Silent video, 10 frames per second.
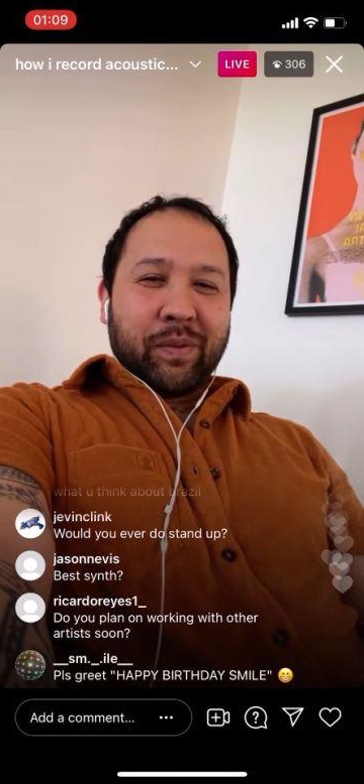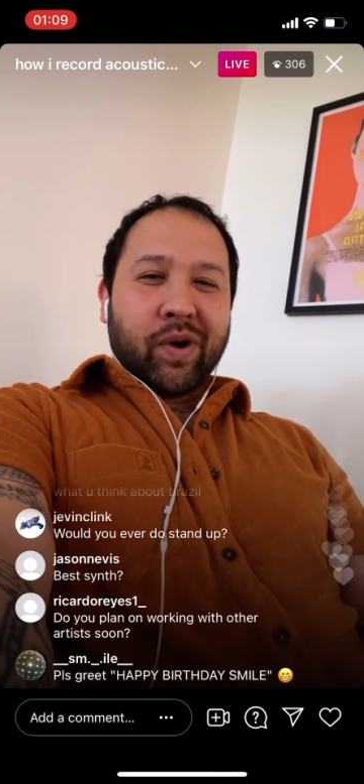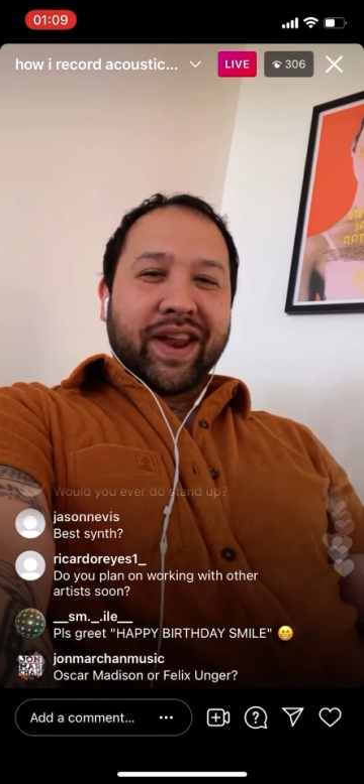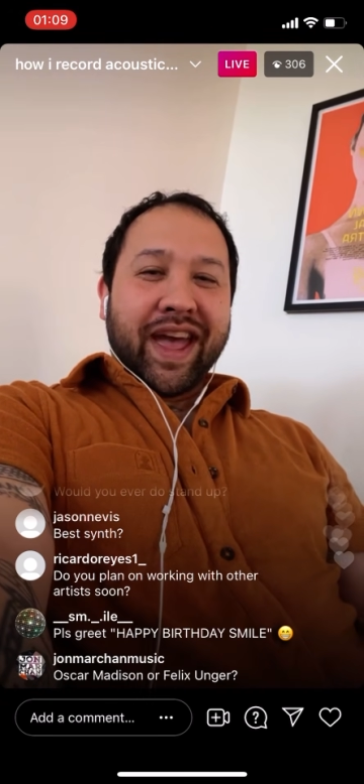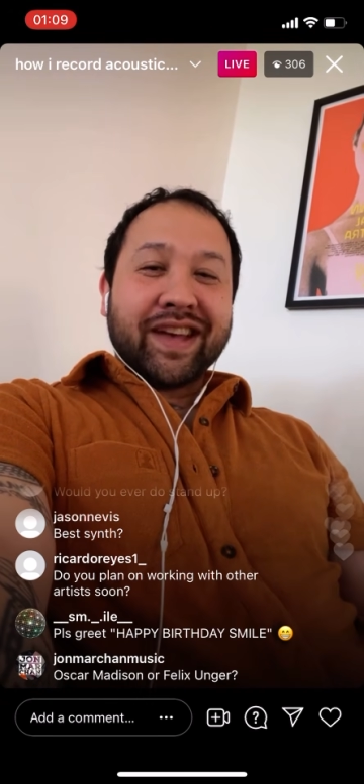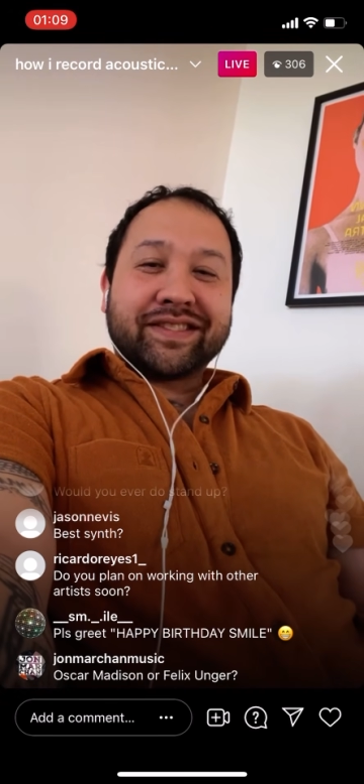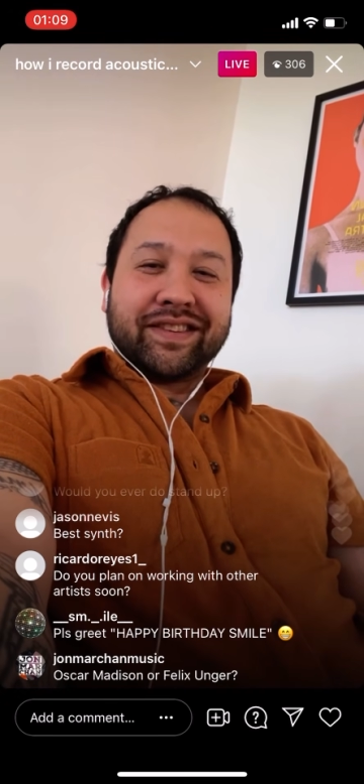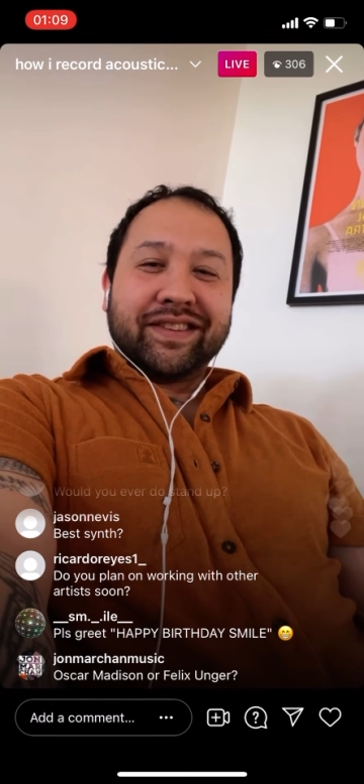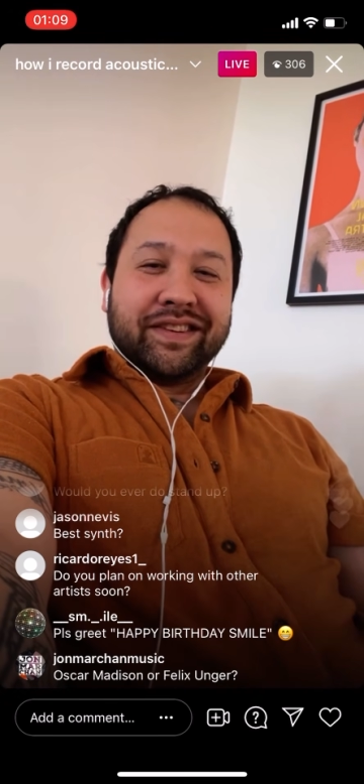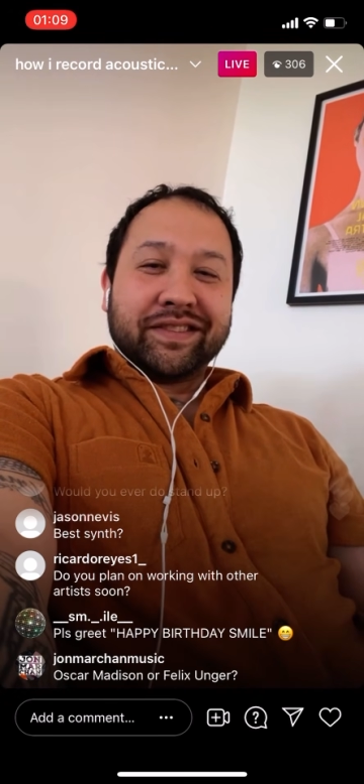What
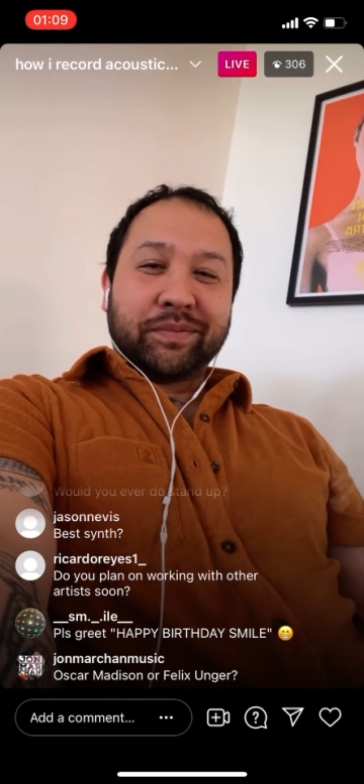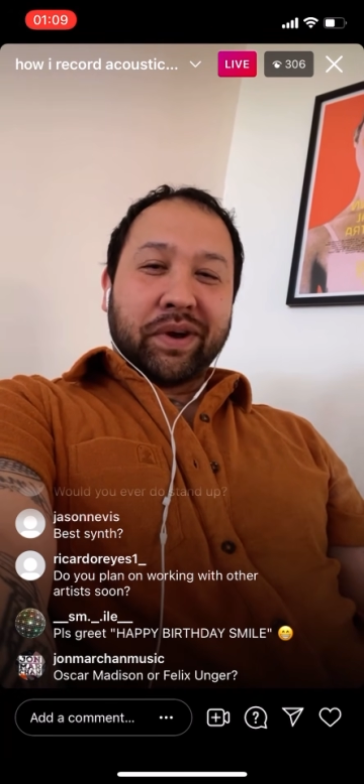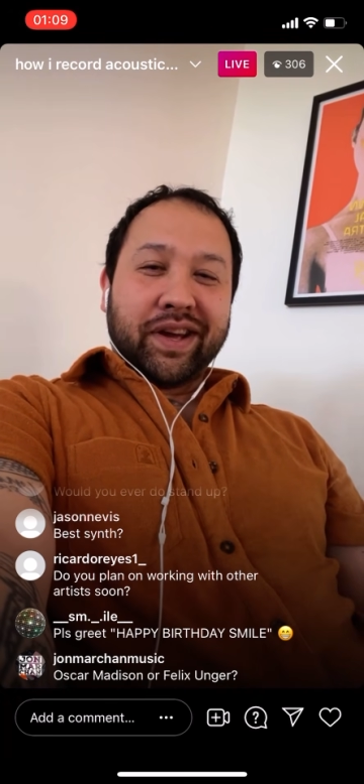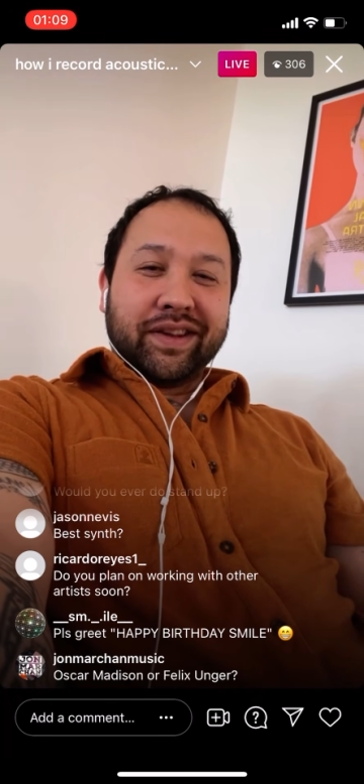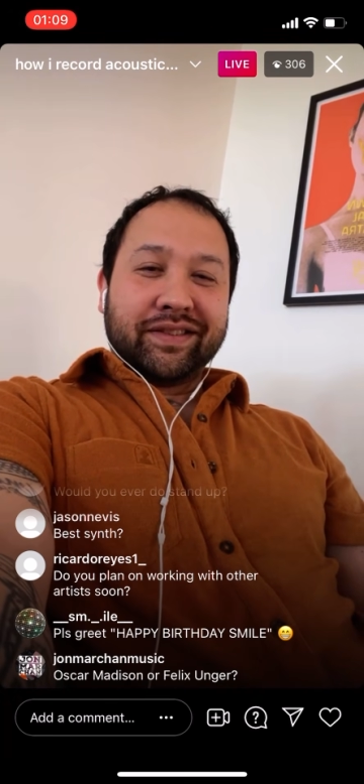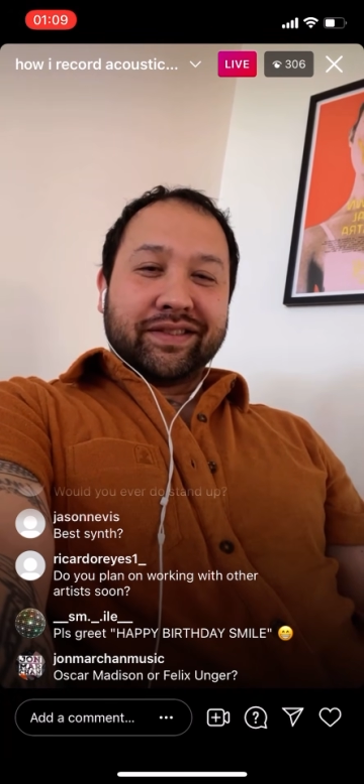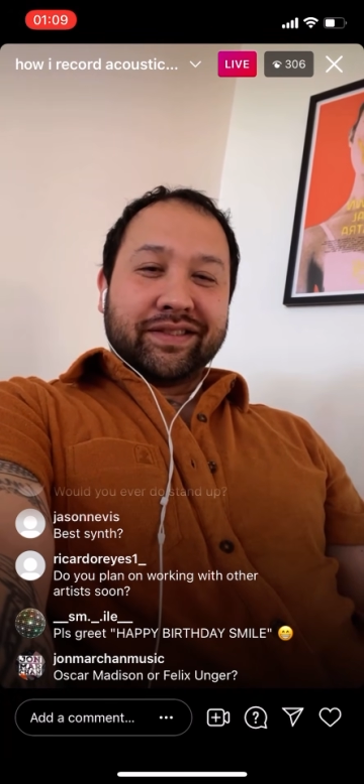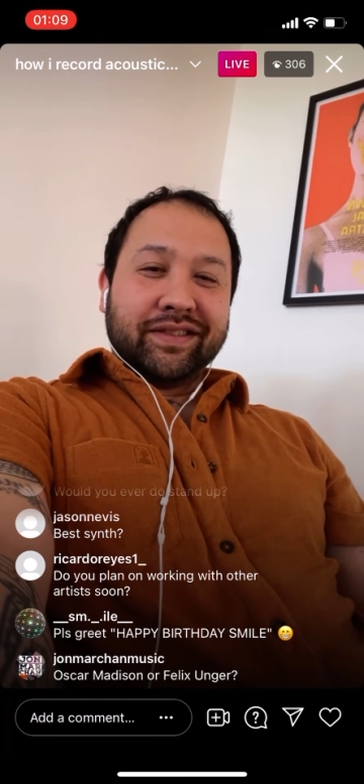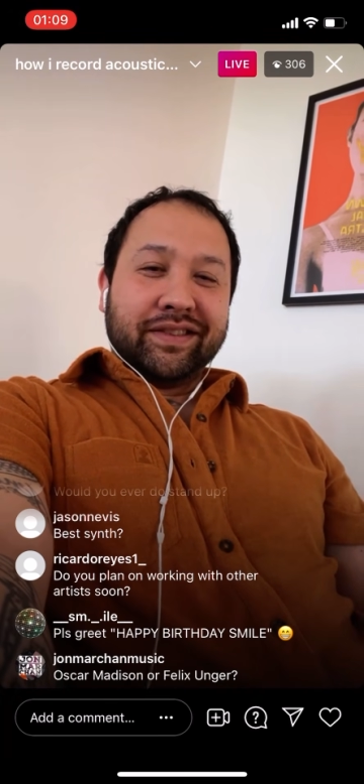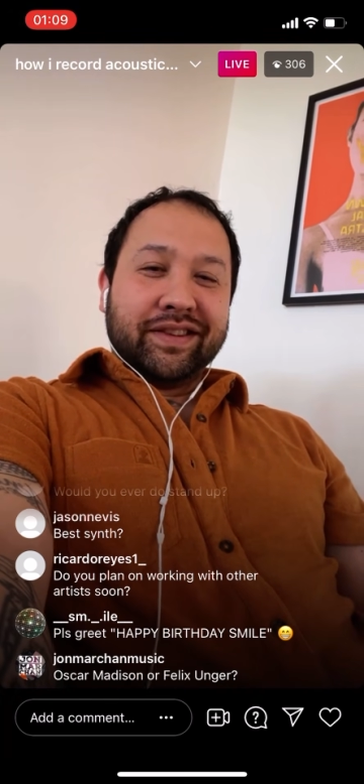hasn't inspired
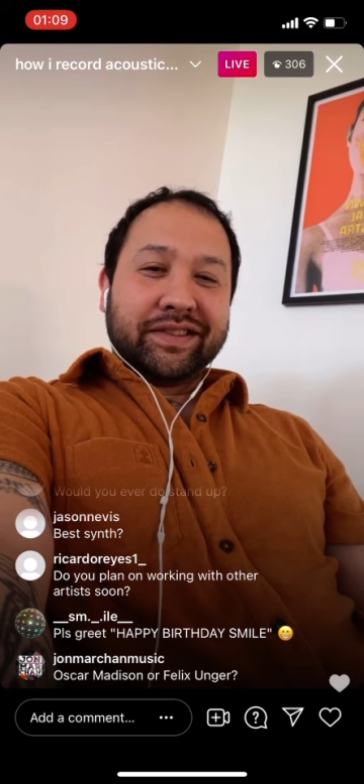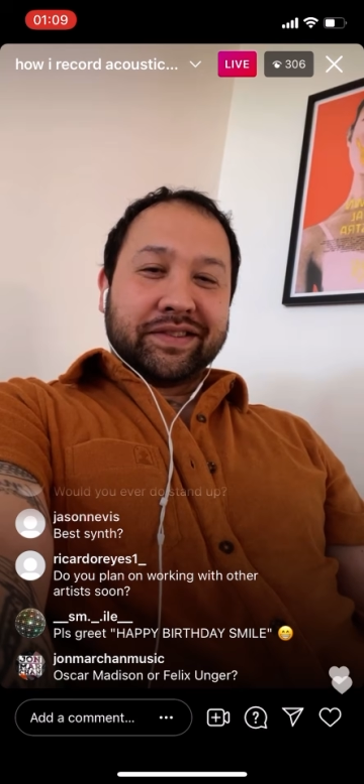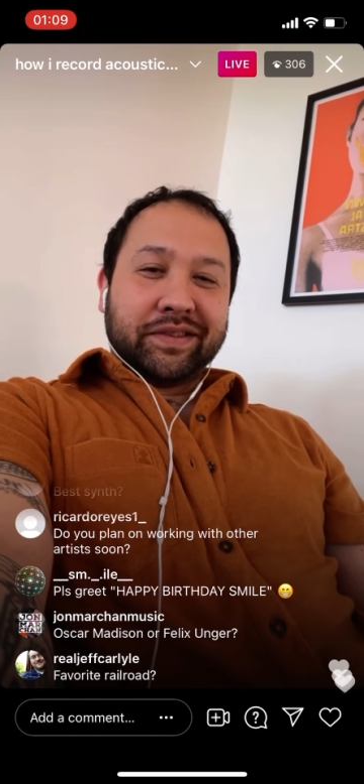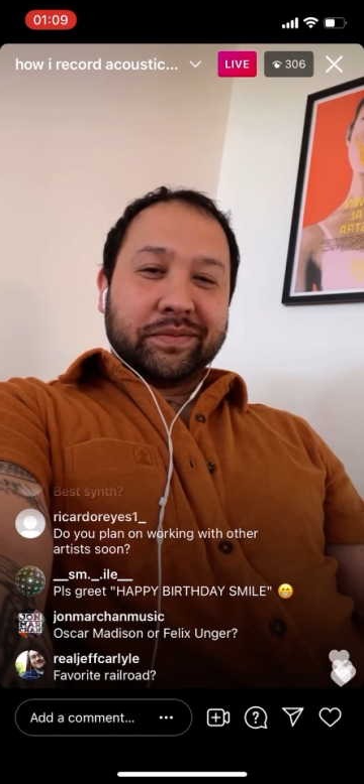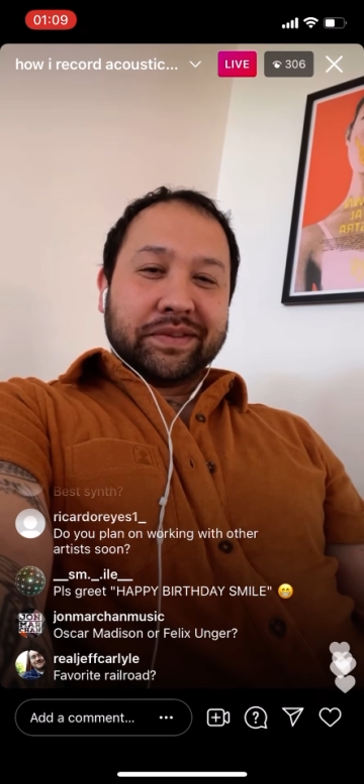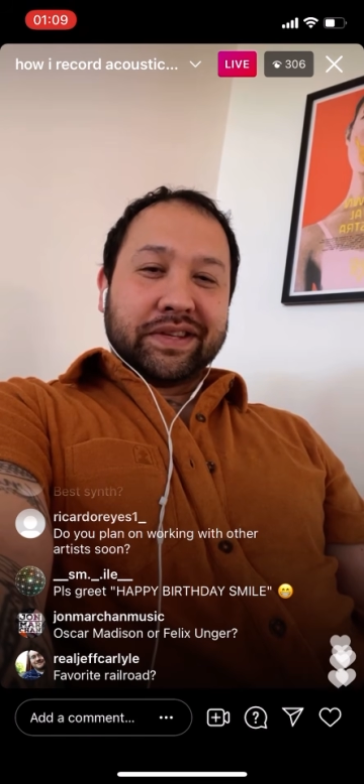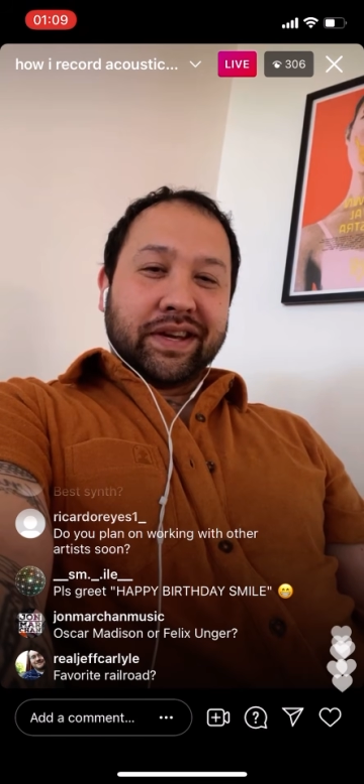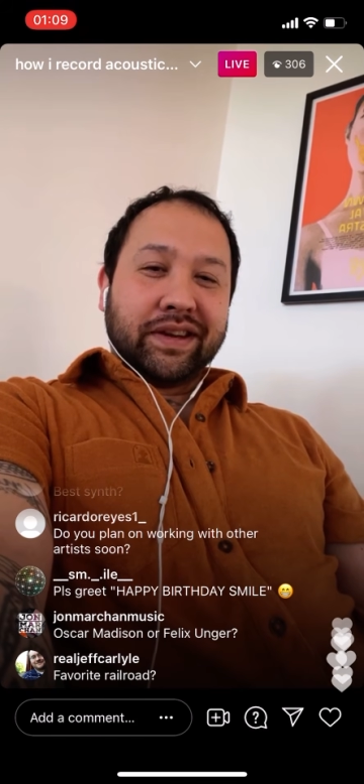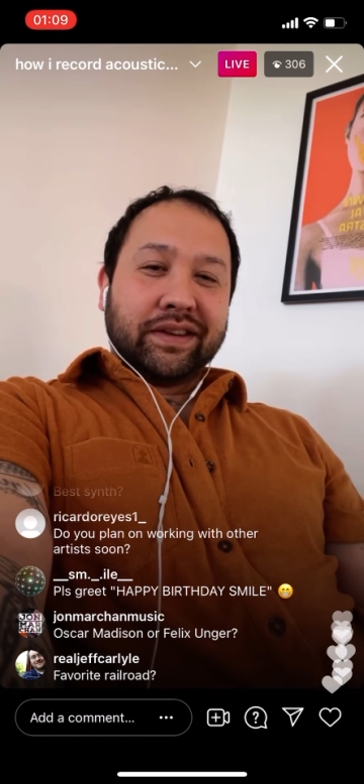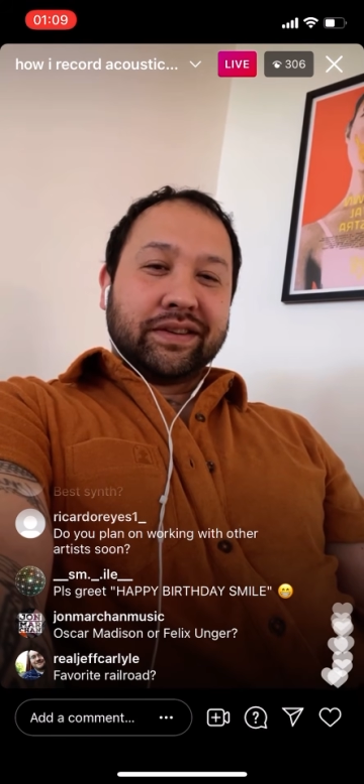this
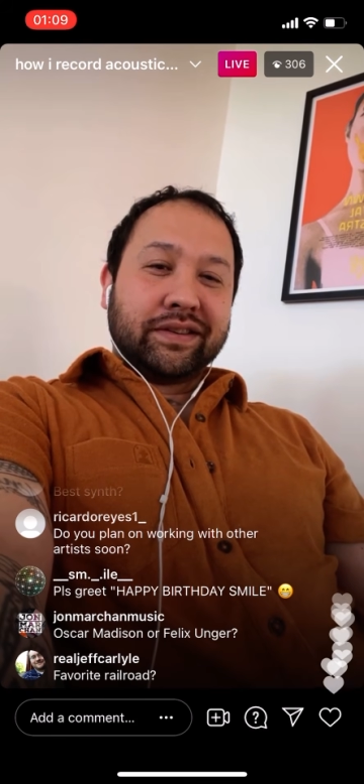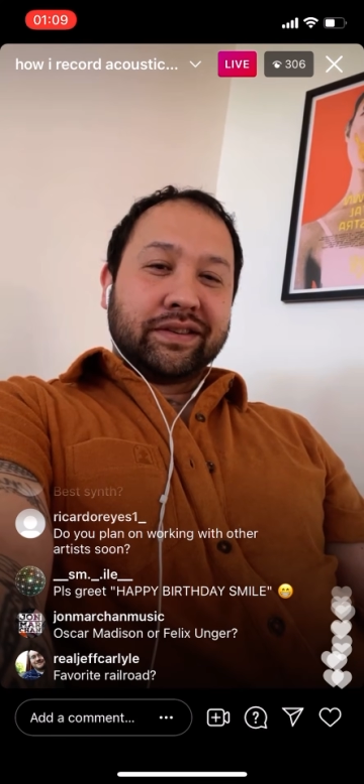Doomsday?